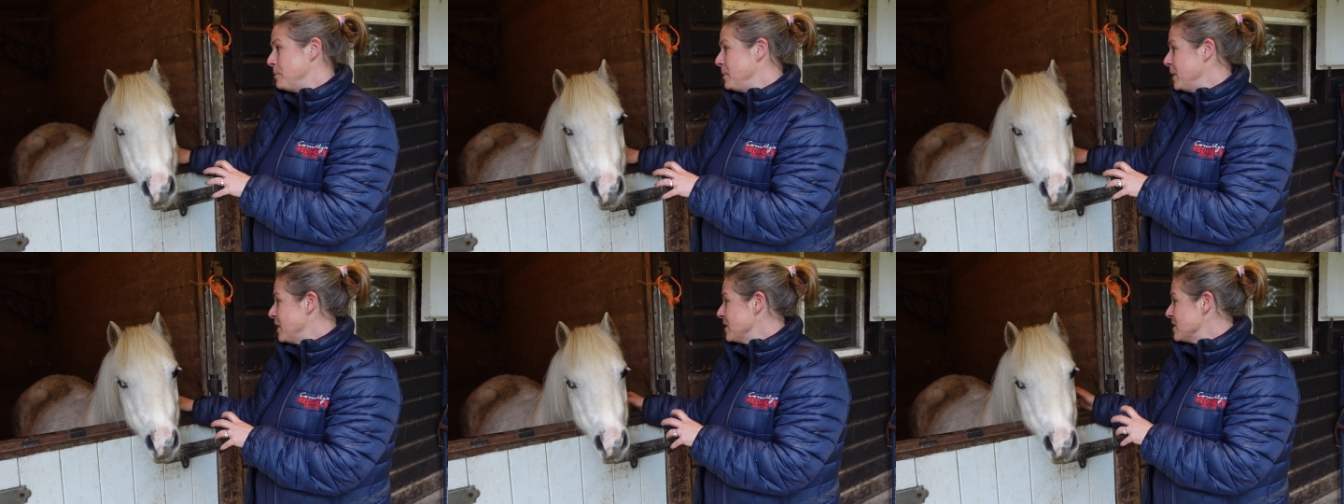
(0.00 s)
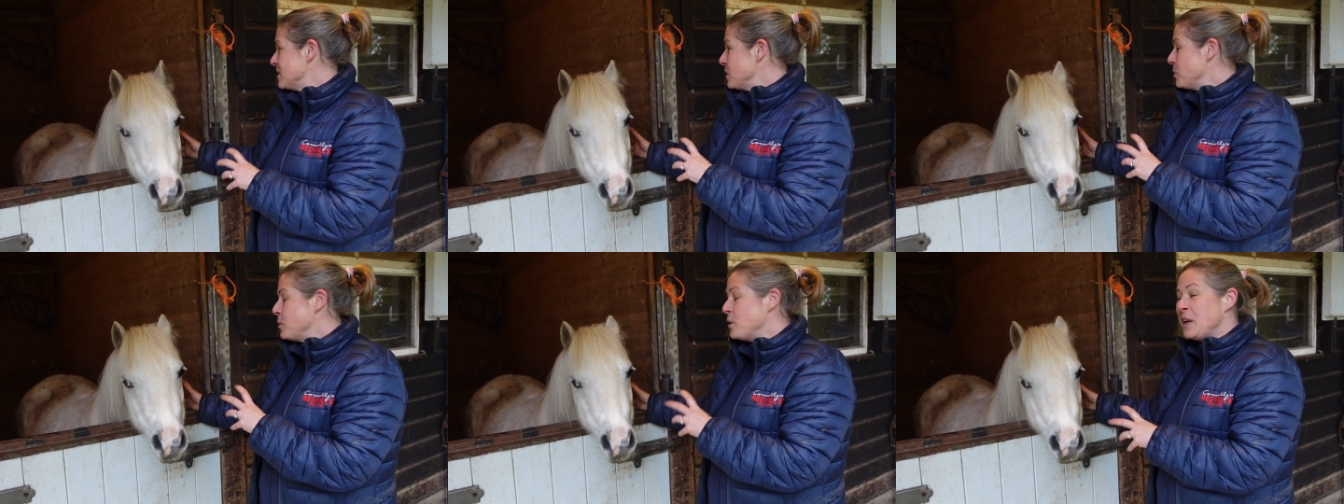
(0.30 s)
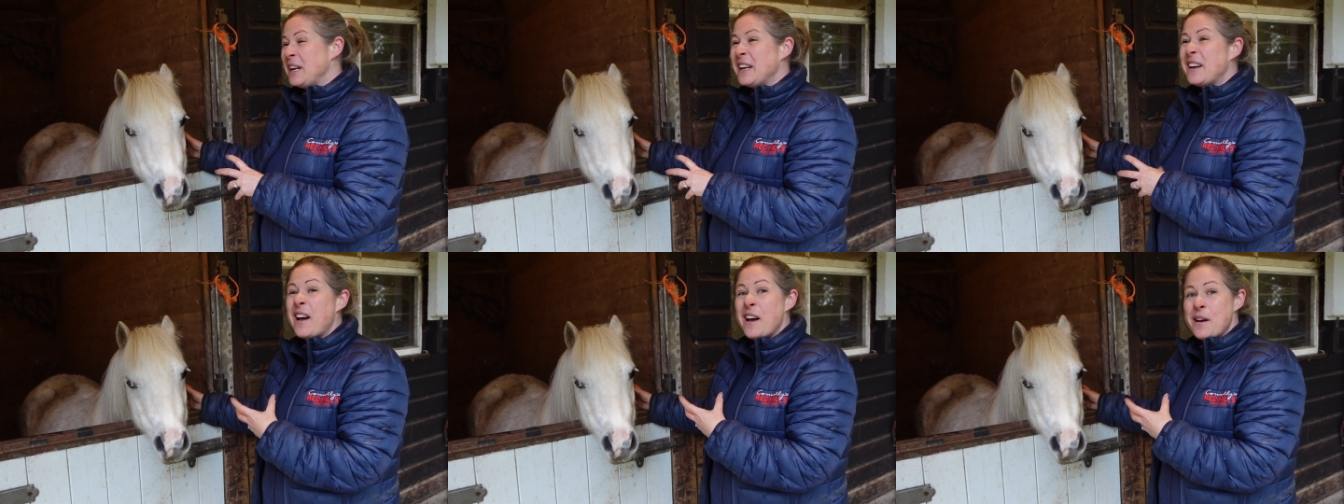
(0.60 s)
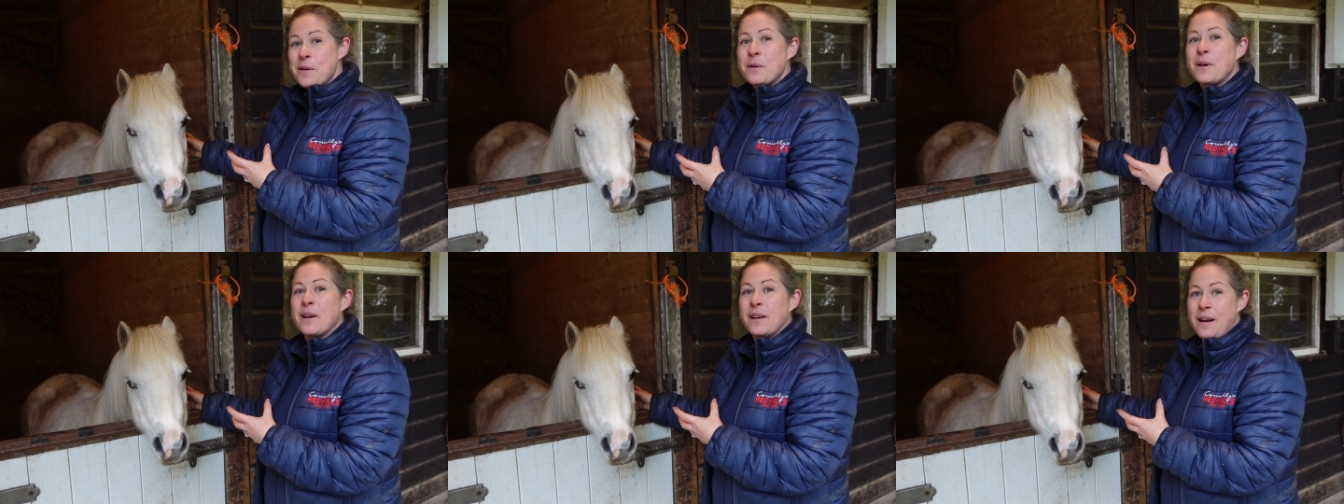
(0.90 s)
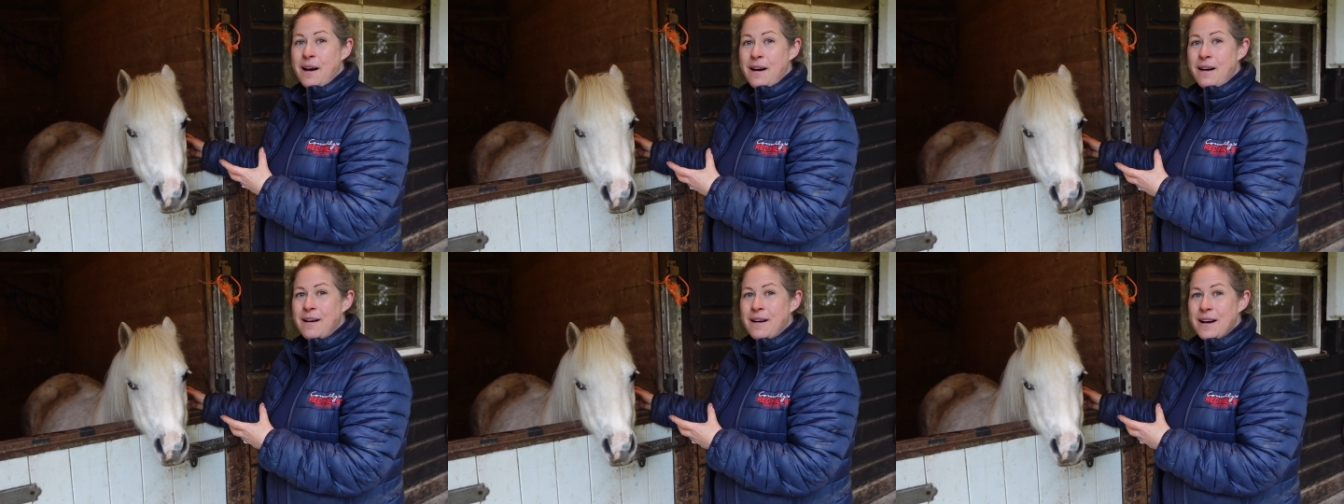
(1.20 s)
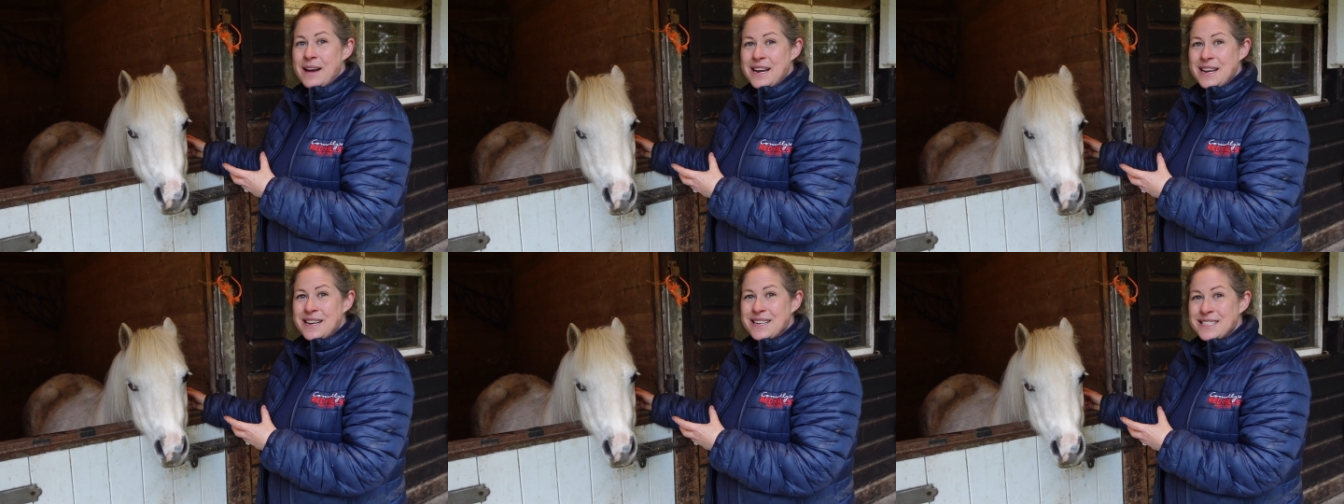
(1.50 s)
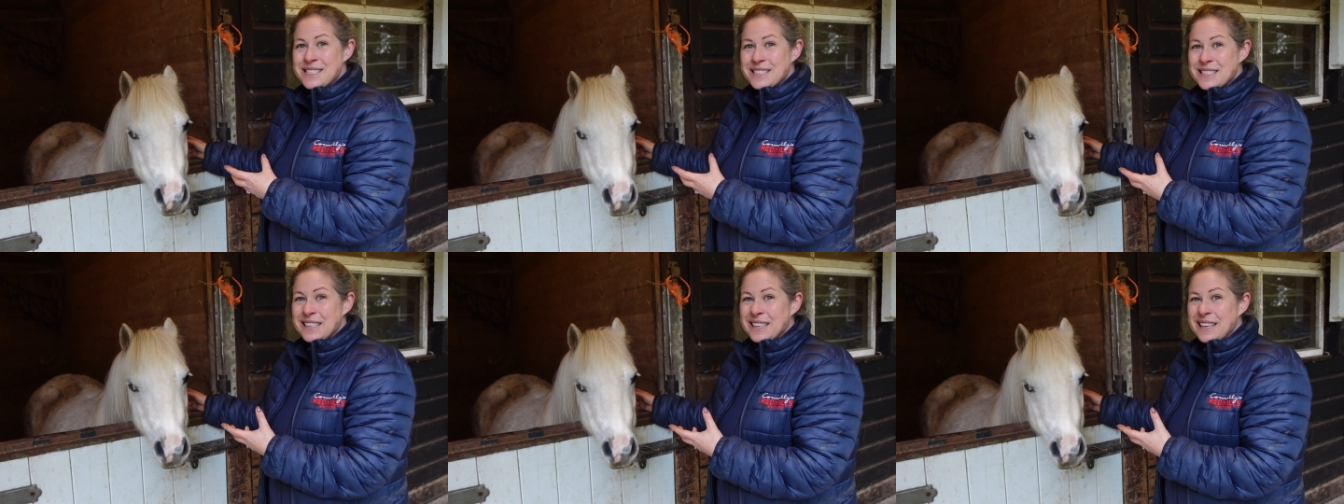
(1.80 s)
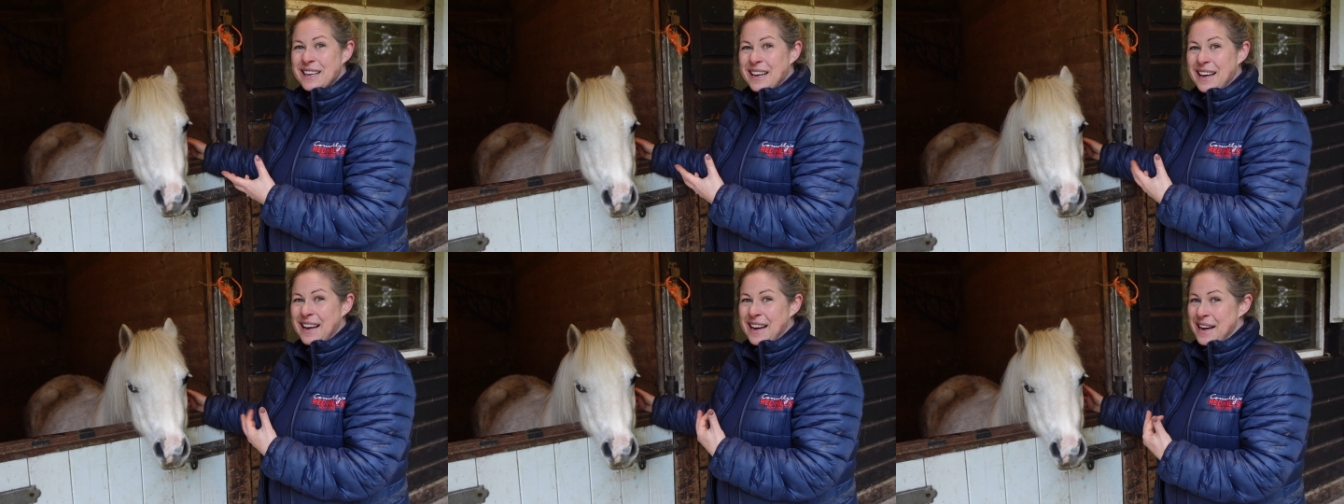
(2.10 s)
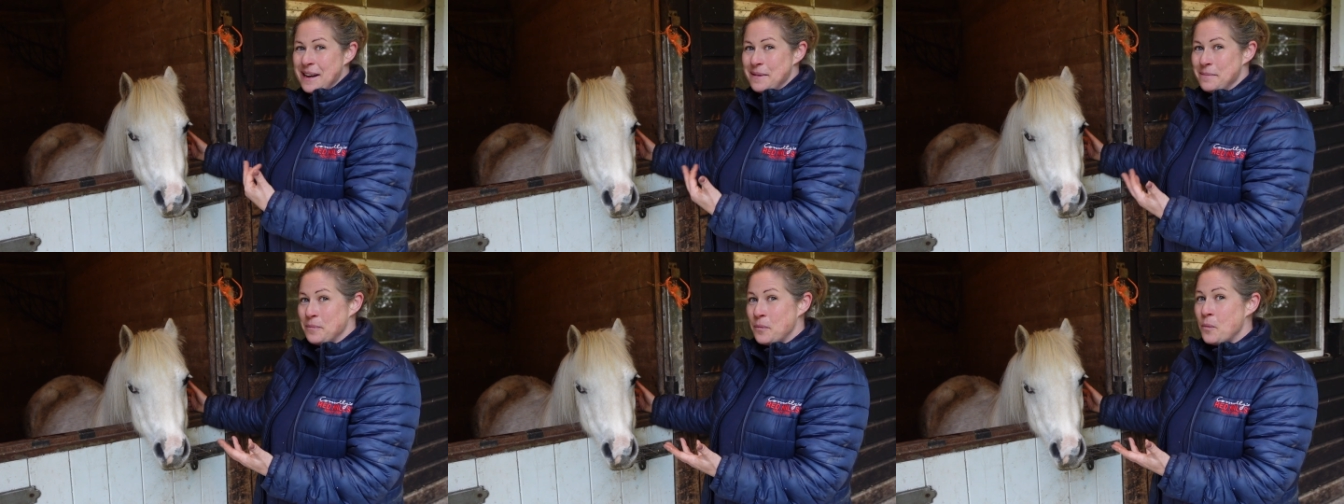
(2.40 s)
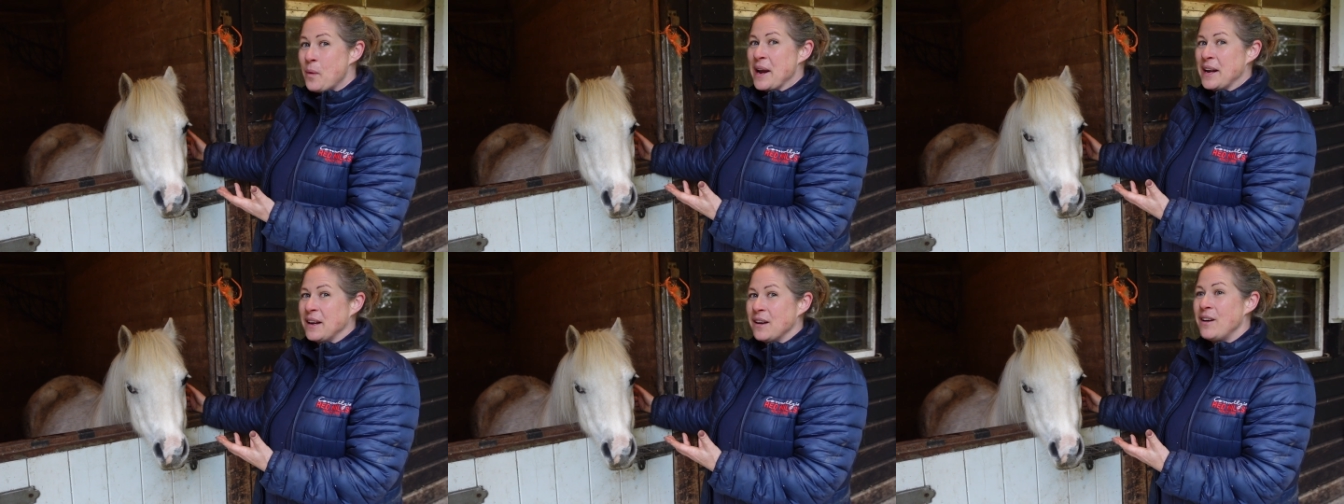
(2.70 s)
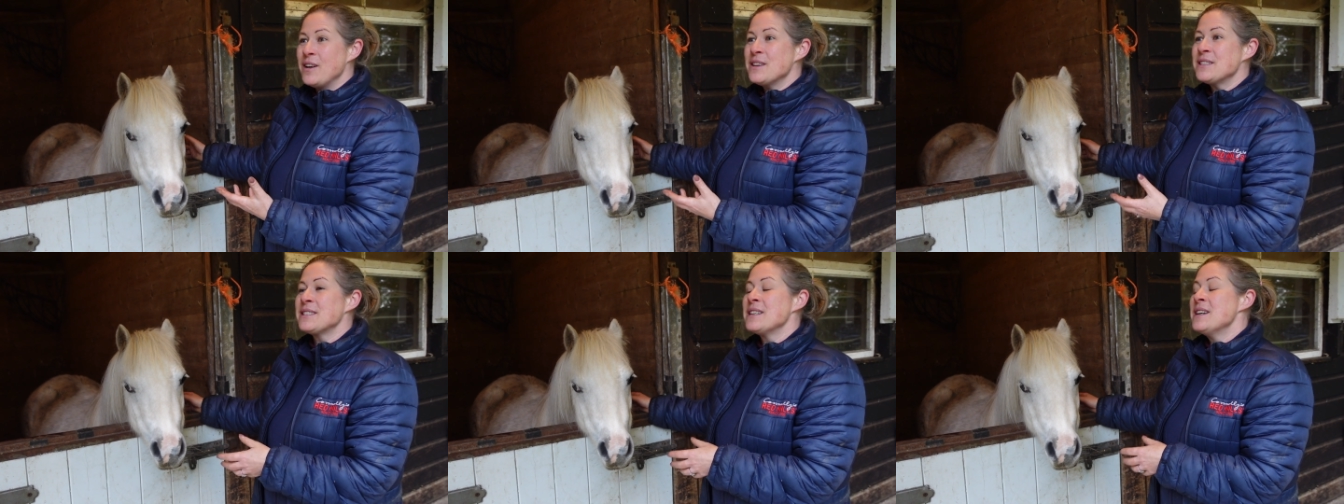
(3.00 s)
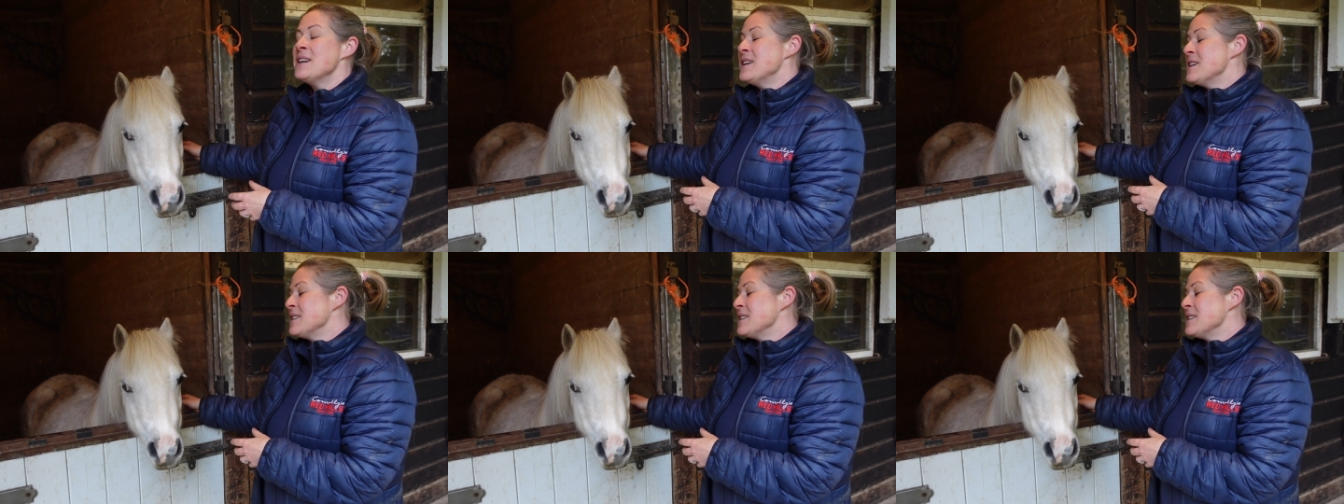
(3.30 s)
because the woolly coat can hide weight loss.